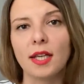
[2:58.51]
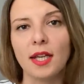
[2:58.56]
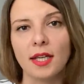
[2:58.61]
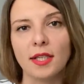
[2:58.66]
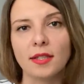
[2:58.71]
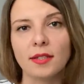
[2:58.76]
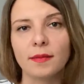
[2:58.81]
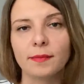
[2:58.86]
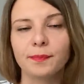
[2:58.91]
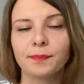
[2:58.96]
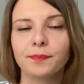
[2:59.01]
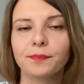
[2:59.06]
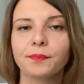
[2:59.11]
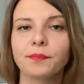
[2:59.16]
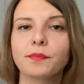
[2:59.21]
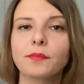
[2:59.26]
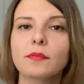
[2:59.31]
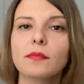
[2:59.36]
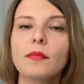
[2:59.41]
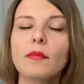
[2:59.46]
is.
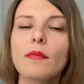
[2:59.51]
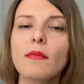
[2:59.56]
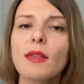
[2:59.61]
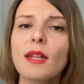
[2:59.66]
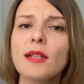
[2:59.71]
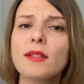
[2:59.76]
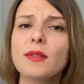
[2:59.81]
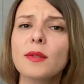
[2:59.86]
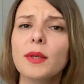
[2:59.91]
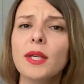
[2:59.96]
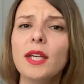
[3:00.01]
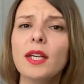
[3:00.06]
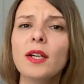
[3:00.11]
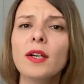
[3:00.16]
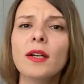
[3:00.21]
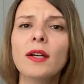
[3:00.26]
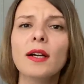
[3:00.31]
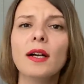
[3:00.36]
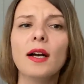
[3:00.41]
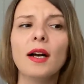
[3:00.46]
So
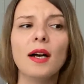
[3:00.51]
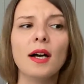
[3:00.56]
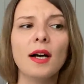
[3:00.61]
here